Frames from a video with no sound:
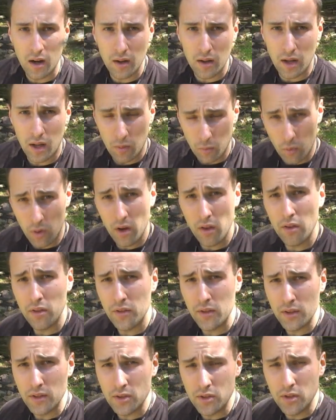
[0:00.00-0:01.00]
Uh, and one other
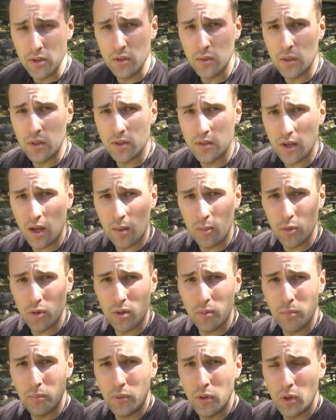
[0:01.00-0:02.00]
thing too is I'm
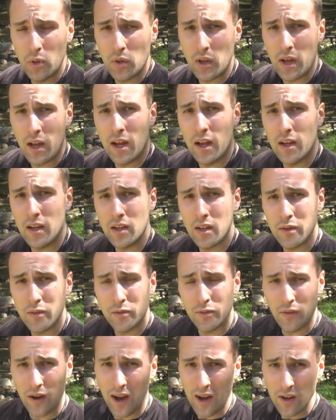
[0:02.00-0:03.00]
going to build a
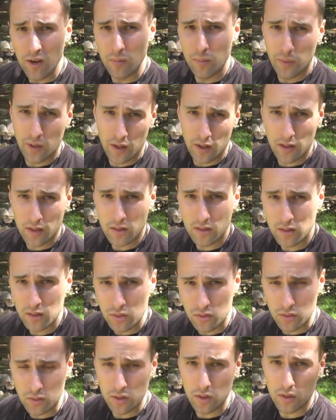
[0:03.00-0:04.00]
fire bed
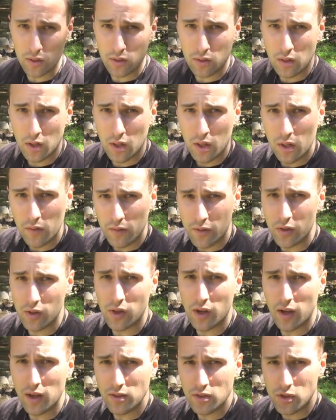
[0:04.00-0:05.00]
drill for you
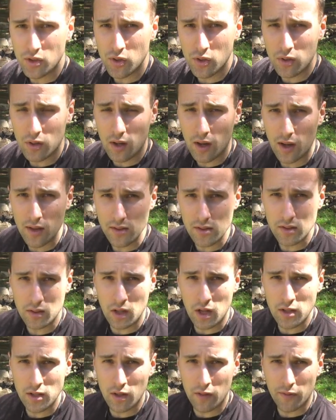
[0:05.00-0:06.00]
guys to show you guys.
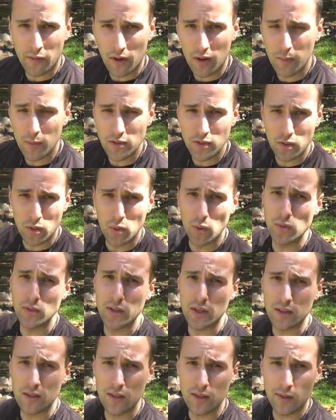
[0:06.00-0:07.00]
It's, a fire bed's a cool
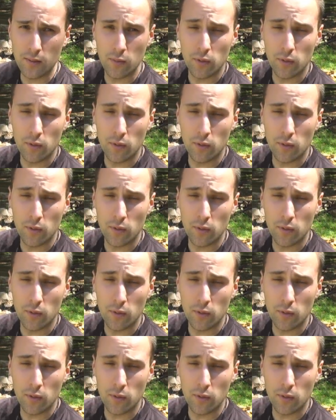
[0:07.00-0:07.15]
technique.